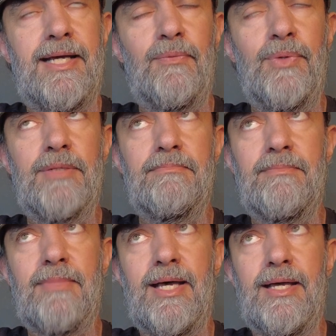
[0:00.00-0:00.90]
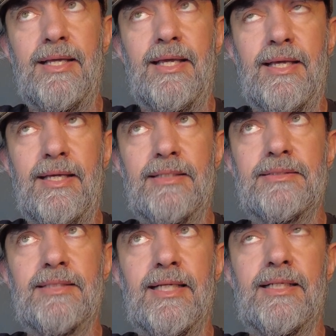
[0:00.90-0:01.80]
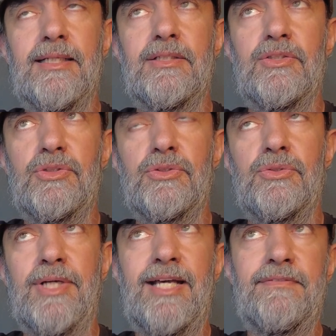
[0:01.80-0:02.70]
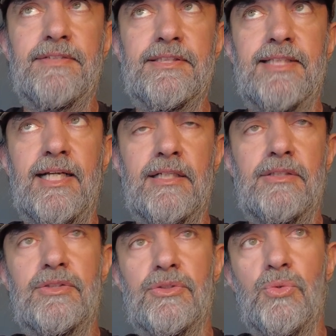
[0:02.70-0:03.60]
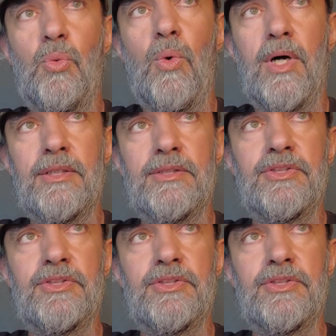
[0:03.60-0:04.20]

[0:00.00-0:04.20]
With my hands I can do half a second to 1